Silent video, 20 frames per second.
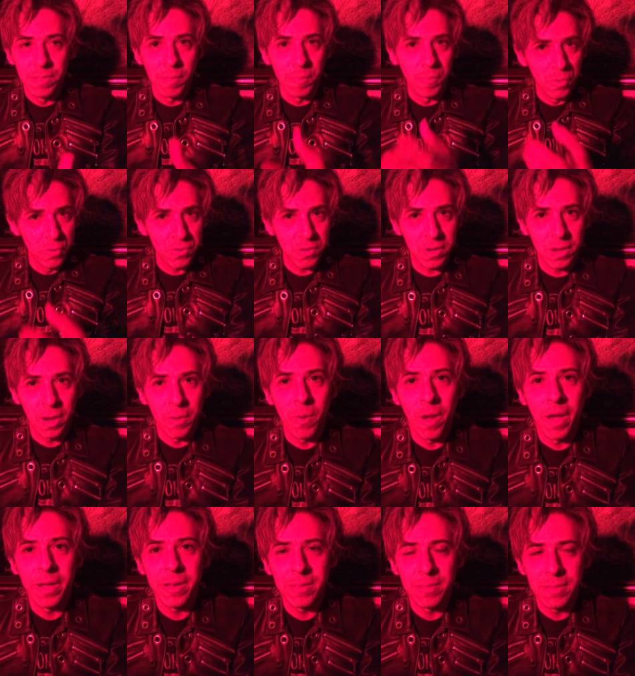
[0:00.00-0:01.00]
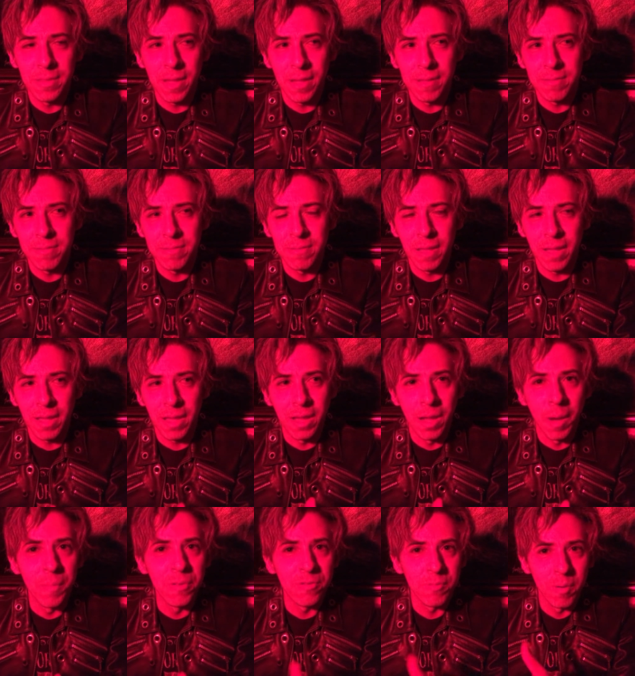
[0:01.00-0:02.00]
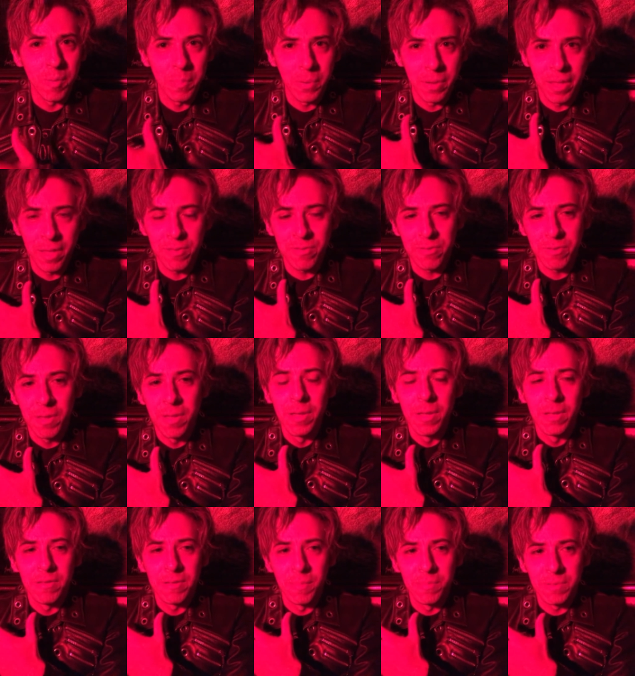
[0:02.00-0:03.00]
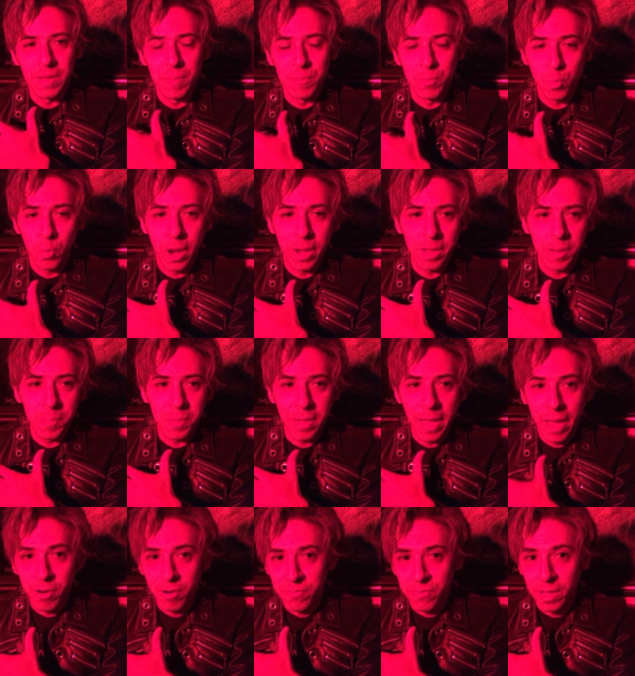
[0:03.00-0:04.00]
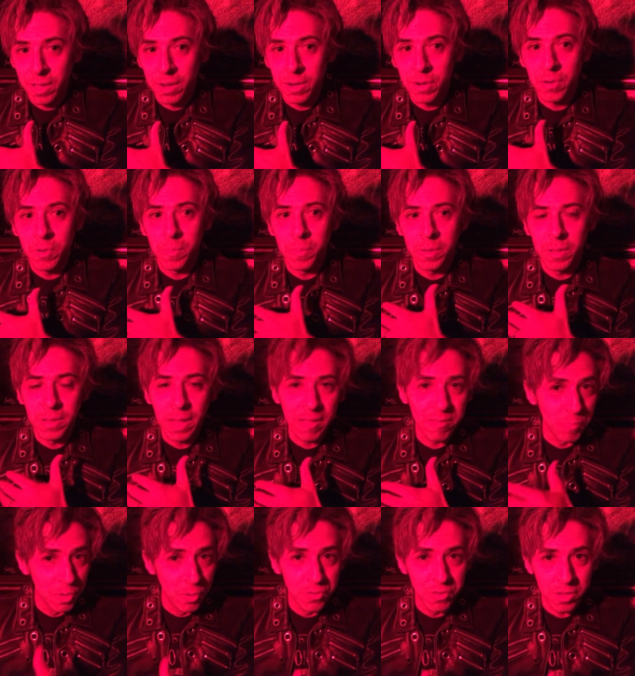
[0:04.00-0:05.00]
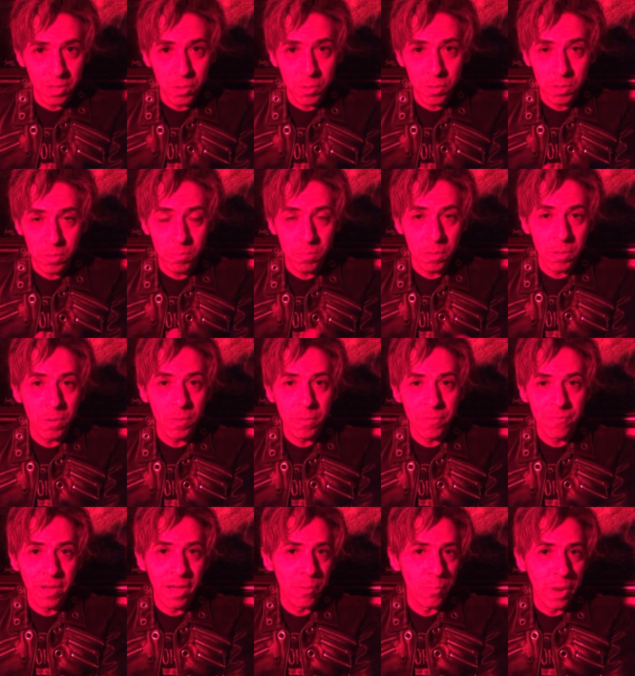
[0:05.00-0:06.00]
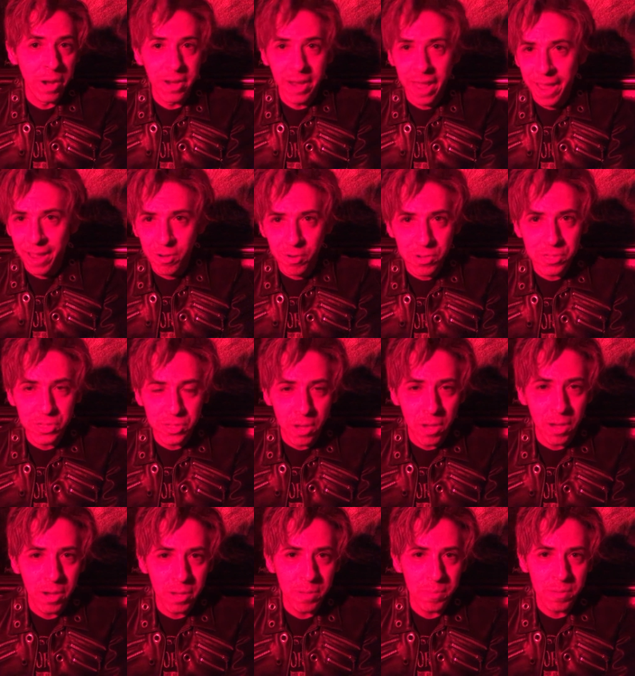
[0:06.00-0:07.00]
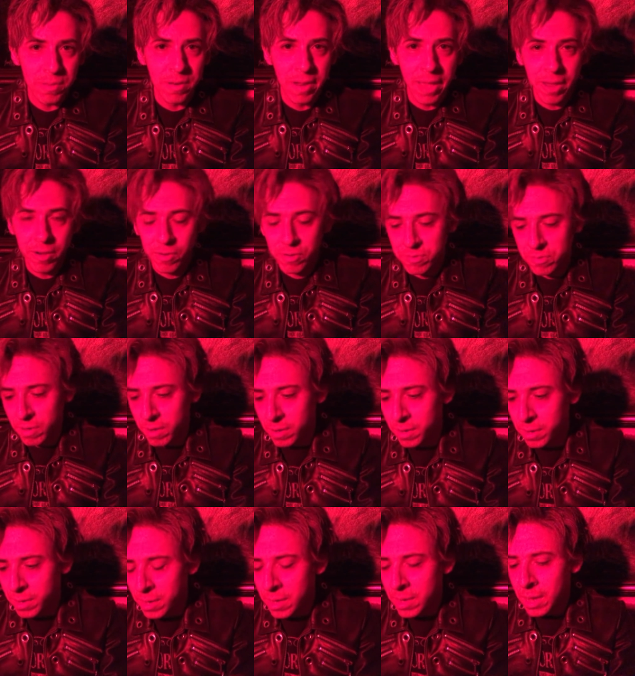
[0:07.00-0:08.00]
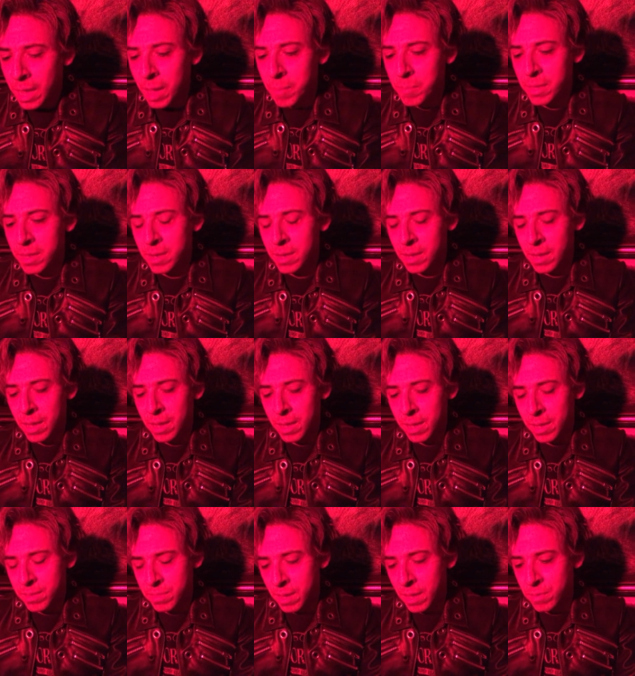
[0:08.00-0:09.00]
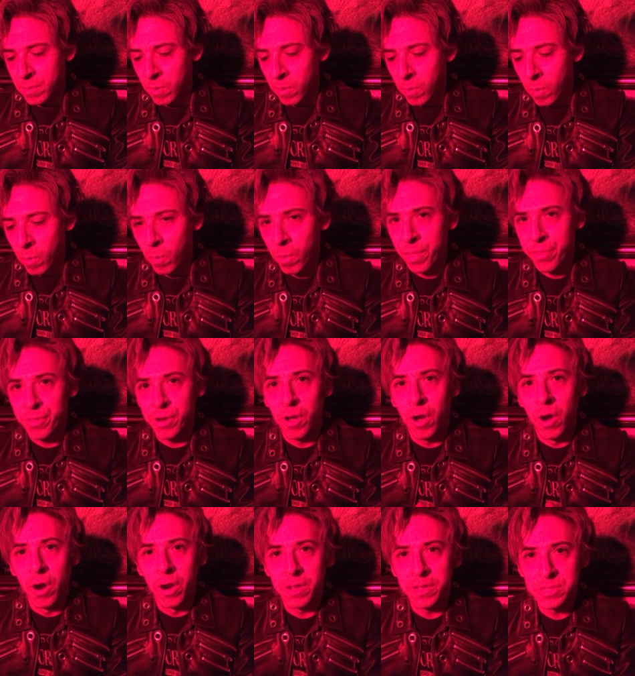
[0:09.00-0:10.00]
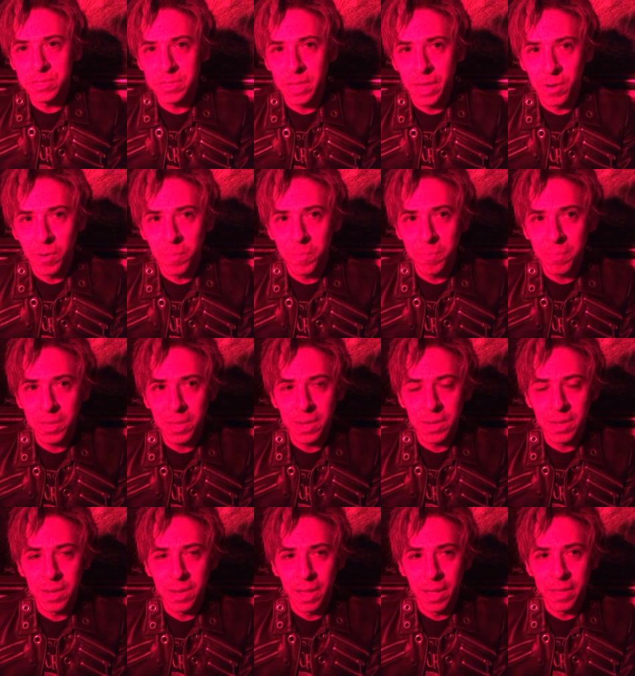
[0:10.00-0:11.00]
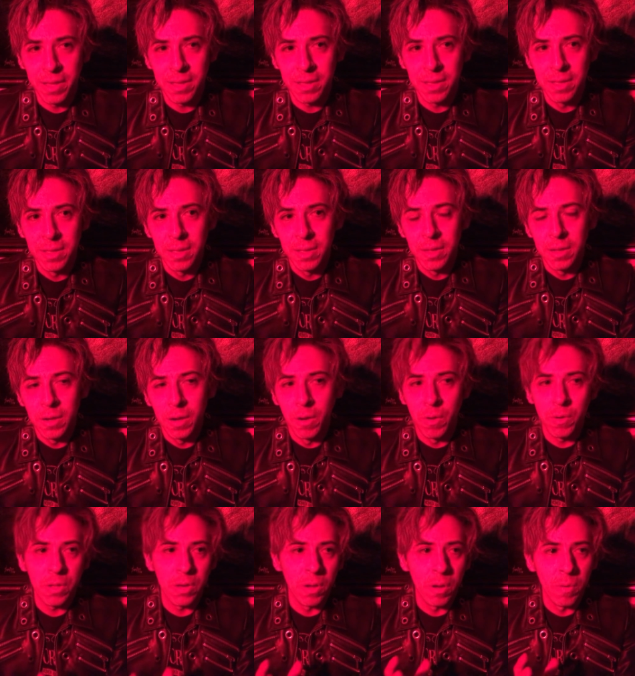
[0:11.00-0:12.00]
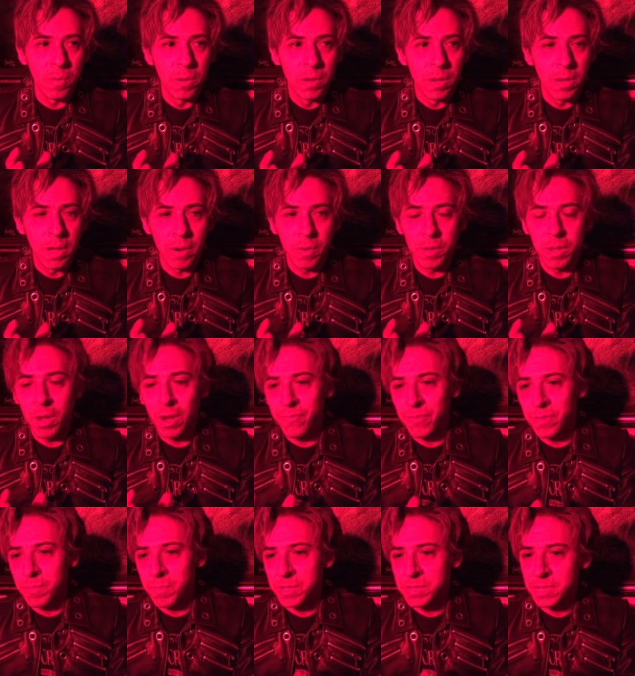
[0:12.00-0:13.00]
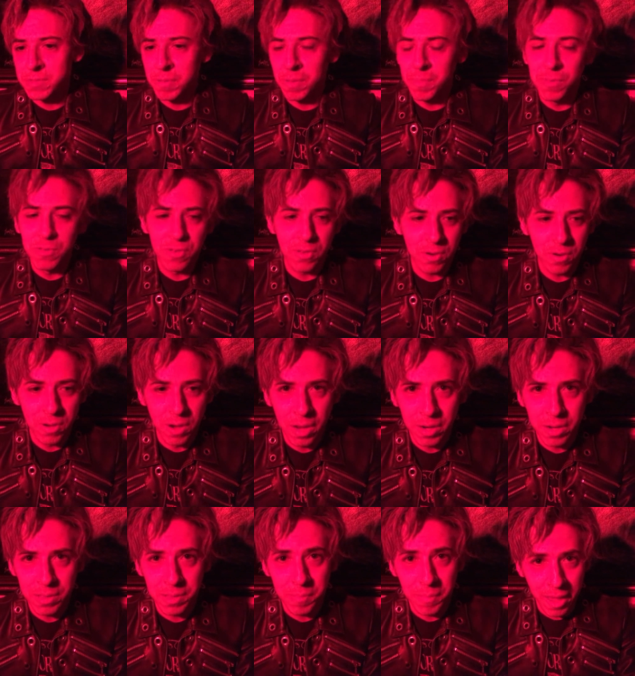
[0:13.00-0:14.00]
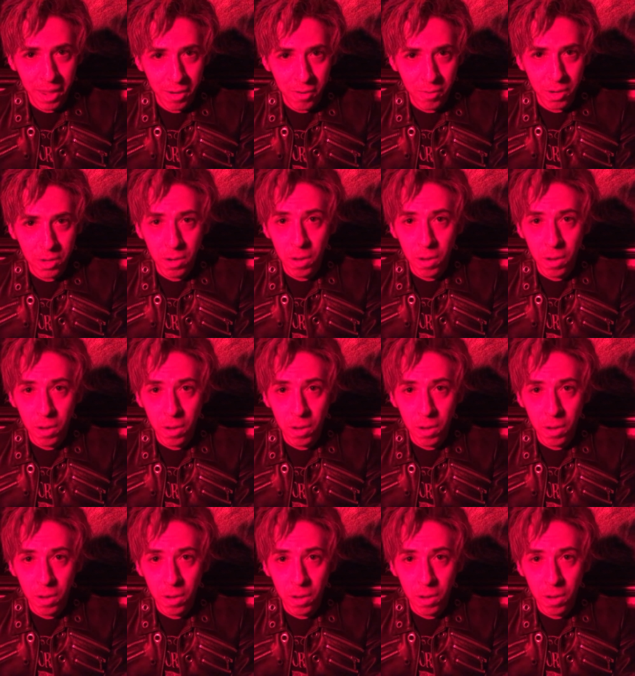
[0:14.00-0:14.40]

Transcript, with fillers: The music I write, that's that, it comes from a place sometimes where I can be aggravated or be, and that's music. You, you know, if I read an angry song, it's an angry song. I mean it as, as a whole, as an artist. I don't mean it like, oh, you know, I don't care if anybody checks my music or not because I'm angry.